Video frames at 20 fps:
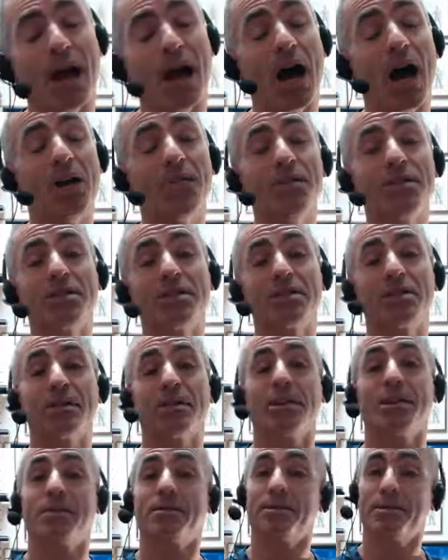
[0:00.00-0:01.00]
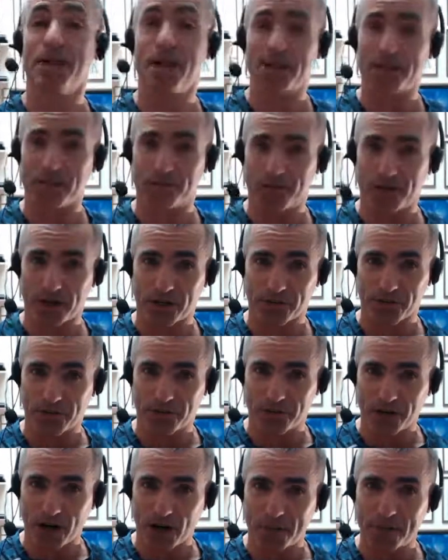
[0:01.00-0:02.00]
Obviously, toxic effects for
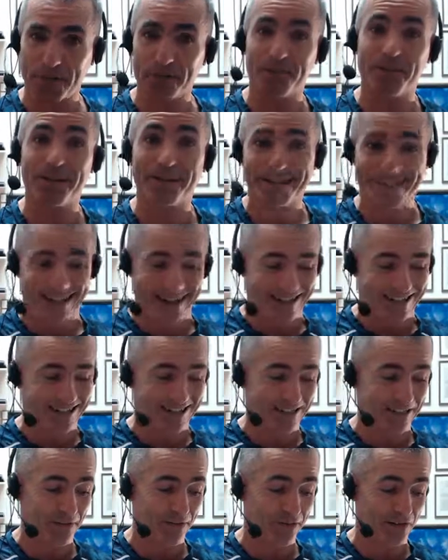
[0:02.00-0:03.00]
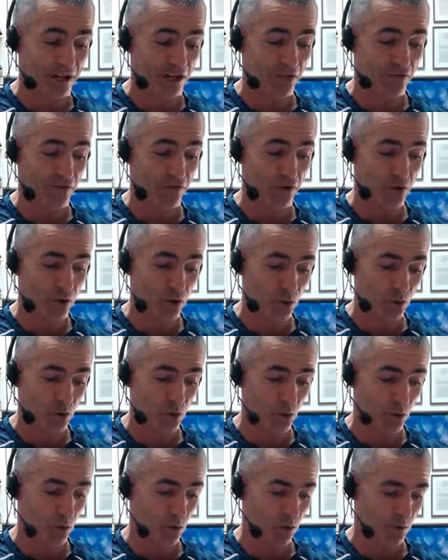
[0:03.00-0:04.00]
the environment mean toxic effects for
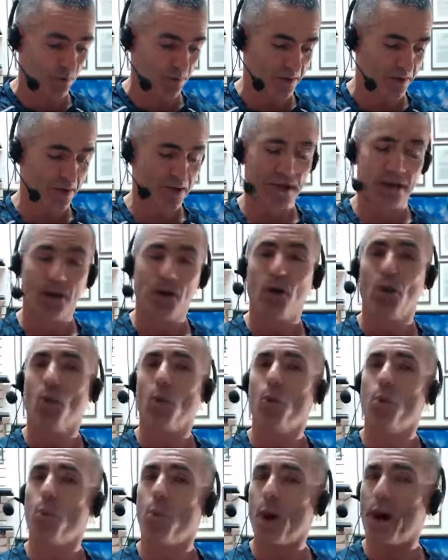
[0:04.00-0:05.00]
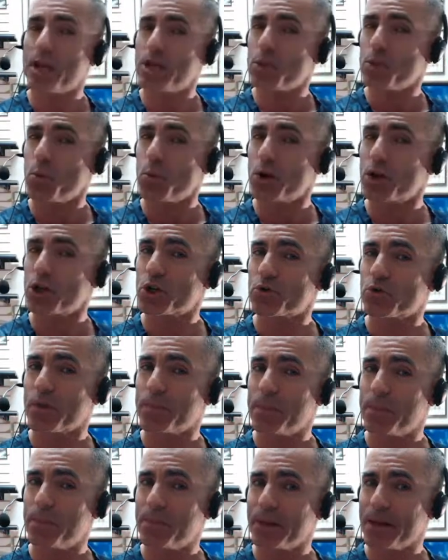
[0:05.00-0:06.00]
you. Wastewater
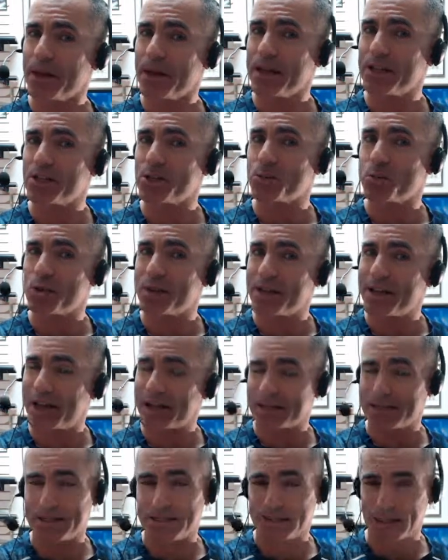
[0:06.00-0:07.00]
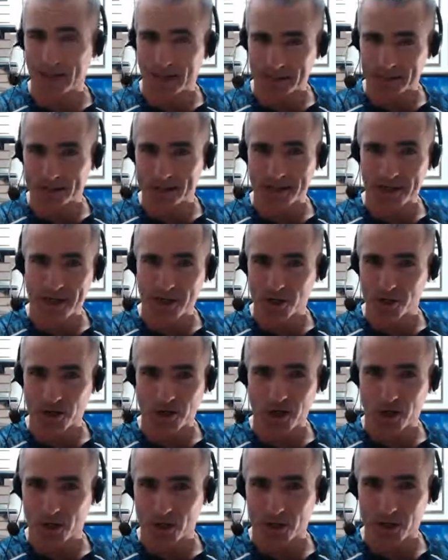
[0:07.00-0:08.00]
treatment plants were not designed to take
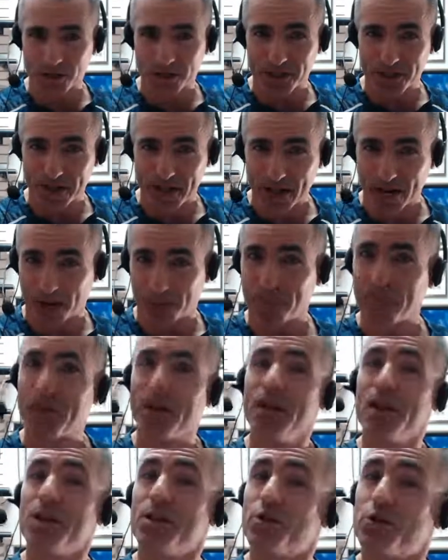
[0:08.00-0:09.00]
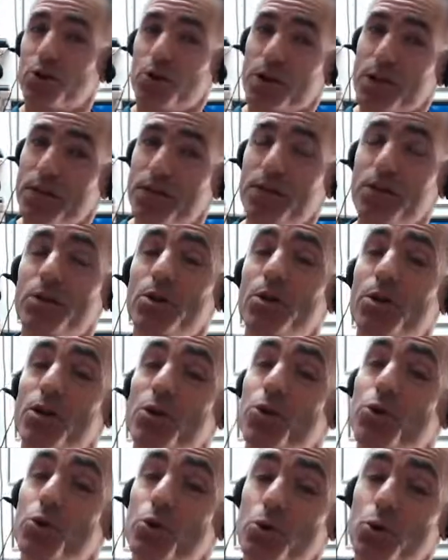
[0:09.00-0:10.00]
triclosan out. So even though
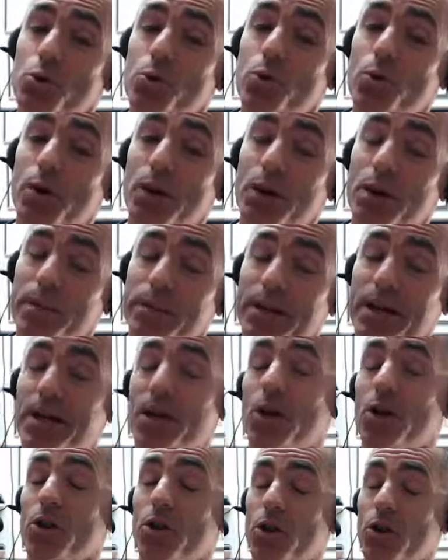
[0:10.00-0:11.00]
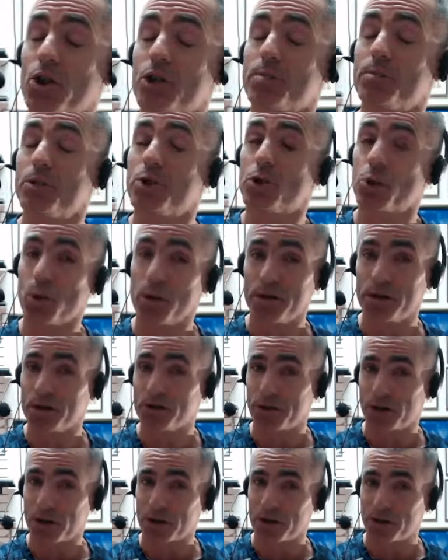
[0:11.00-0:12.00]
they do eliminate a large majority
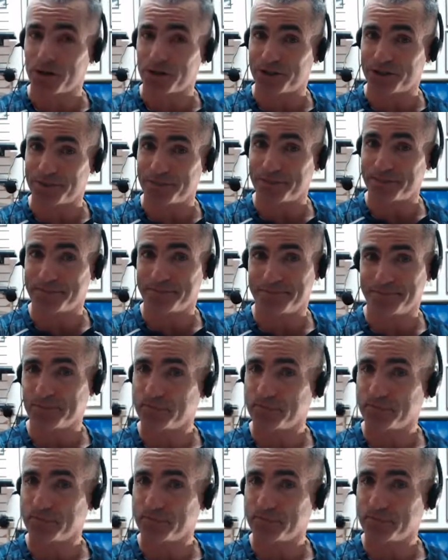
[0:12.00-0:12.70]
of the triclosan,